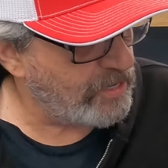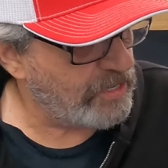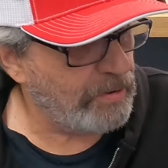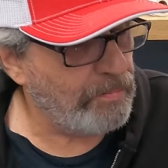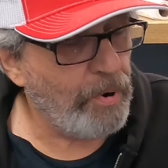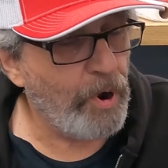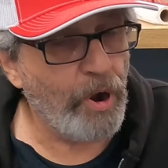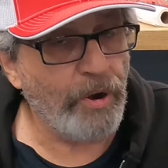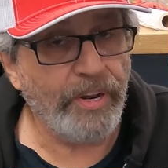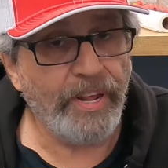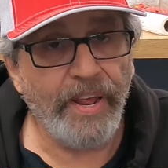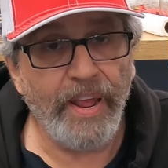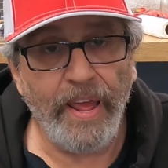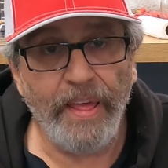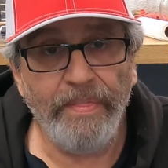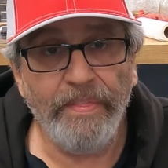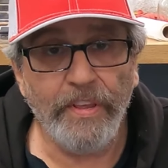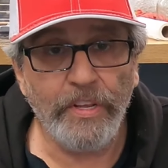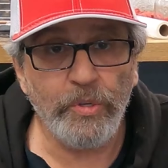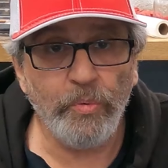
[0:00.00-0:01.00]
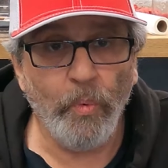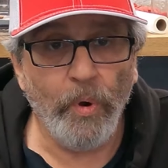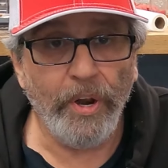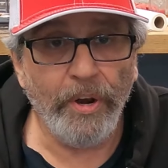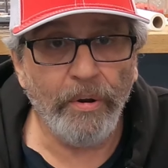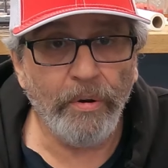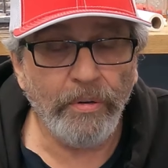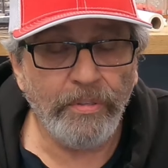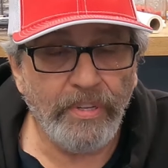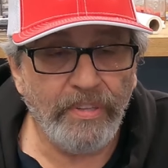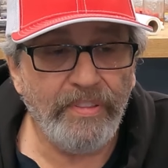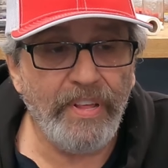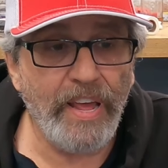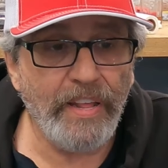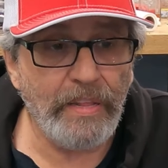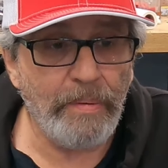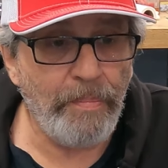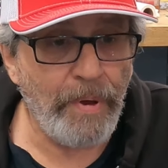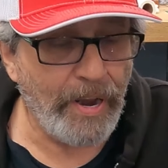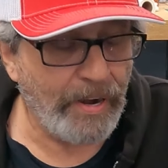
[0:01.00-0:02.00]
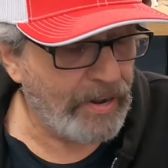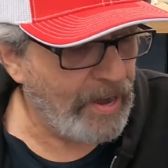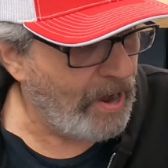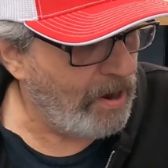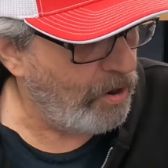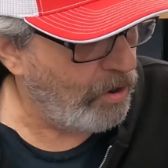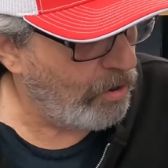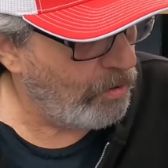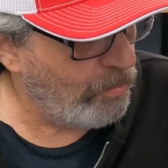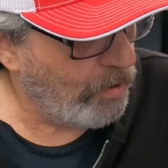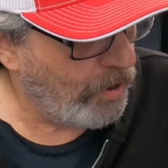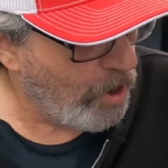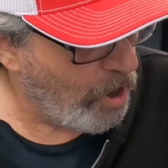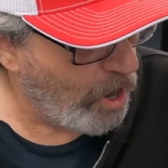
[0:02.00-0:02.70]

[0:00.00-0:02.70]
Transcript: this apart again this winter to take the petcock